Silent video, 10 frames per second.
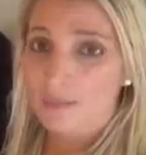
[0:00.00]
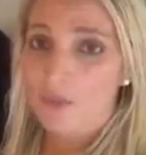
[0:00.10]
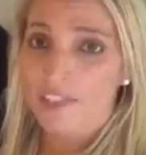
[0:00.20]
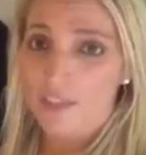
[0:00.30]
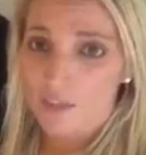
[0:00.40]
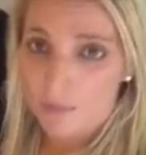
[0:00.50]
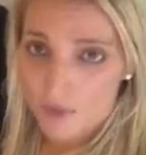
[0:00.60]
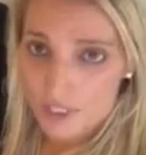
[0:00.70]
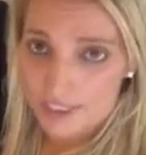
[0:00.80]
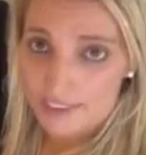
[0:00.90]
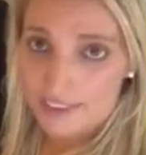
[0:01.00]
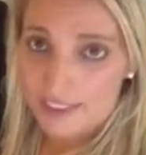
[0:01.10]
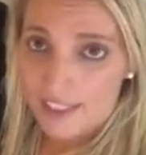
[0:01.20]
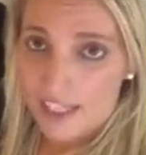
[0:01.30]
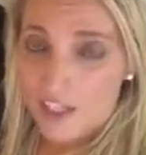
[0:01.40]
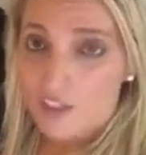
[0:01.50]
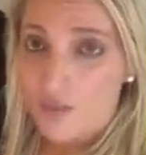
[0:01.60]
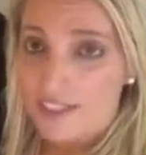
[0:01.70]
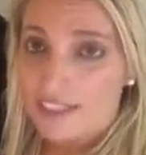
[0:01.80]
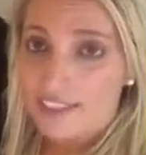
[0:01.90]
to move in those motions. So
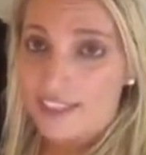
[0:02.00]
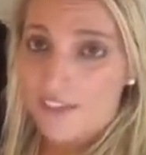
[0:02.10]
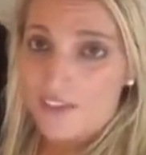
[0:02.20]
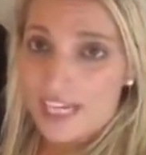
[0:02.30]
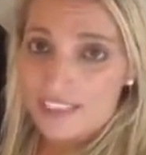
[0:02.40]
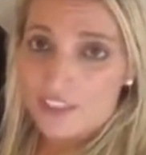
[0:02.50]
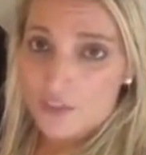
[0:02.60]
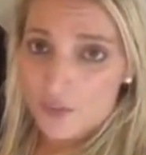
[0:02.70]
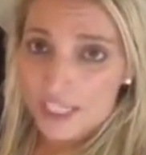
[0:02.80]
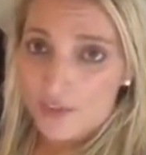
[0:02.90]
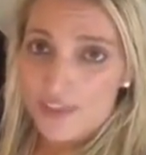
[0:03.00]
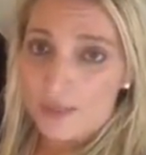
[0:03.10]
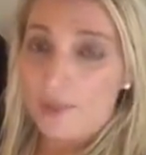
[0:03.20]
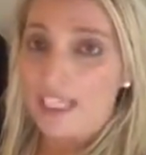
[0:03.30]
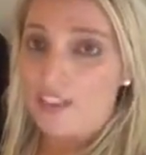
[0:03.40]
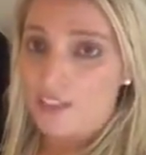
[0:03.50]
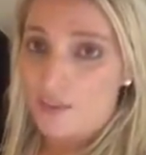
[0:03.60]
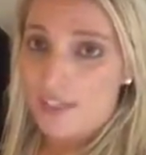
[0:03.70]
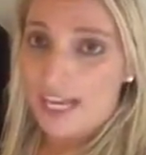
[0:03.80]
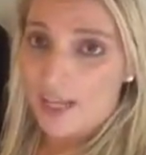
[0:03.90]
this is another nice little trick or thing we can
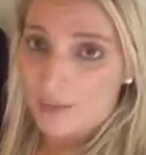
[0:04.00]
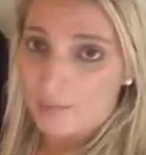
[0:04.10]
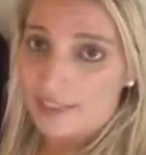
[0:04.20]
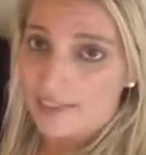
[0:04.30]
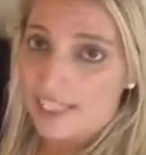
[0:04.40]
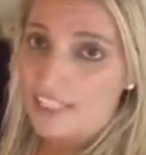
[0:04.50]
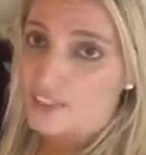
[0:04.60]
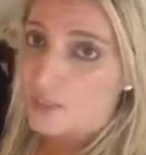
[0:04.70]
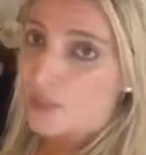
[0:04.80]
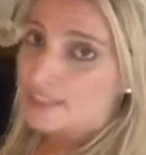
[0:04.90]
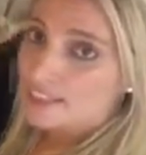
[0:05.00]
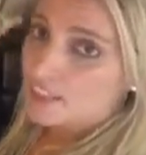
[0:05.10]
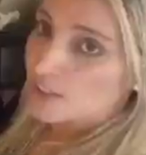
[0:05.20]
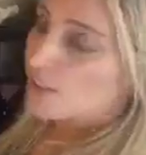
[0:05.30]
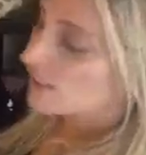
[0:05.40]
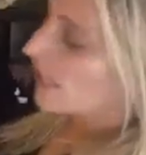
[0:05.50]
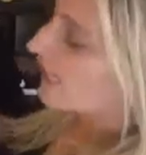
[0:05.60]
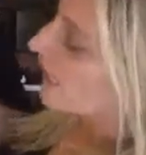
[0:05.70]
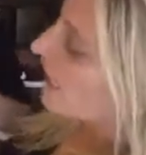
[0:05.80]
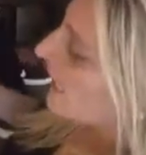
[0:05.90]
do to help. And so what this could look like
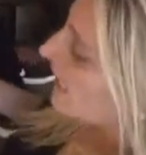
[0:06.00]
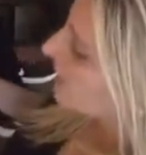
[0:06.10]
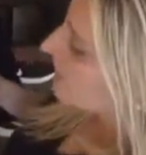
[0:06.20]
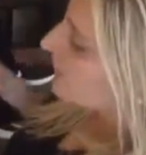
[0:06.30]
is as